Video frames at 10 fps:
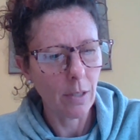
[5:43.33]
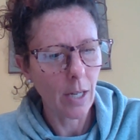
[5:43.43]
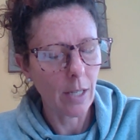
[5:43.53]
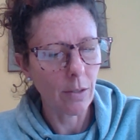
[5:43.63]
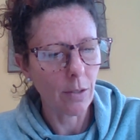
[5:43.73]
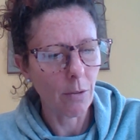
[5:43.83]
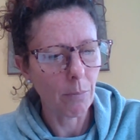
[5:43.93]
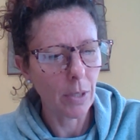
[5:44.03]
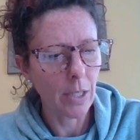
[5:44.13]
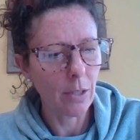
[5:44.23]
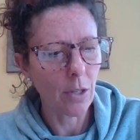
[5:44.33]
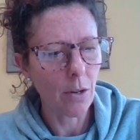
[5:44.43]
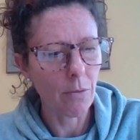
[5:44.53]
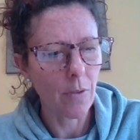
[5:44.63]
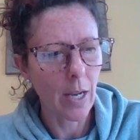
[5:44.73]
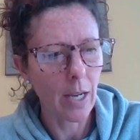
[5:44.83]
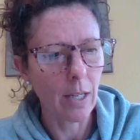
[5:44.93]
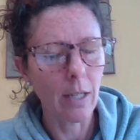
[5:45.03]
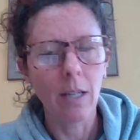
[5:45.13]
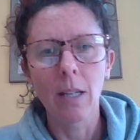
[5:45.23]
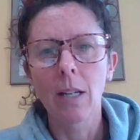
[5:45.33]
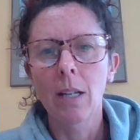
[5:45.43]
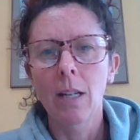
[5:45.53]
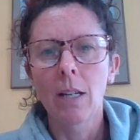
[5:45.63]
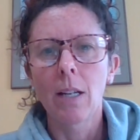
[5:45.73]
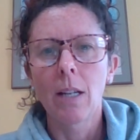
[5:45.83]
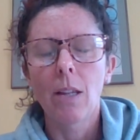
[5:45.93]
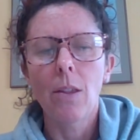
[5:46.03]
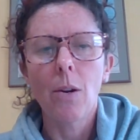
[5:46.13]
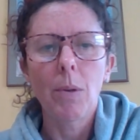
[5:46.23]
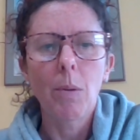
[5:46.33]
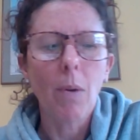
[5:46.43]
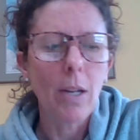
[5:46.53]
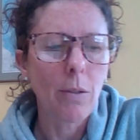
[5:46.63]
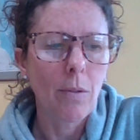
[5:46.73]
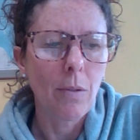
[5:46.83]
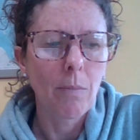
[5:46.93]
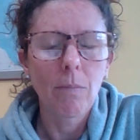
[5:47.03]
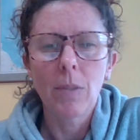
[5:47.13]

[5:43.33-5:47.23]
And so please know that though we want you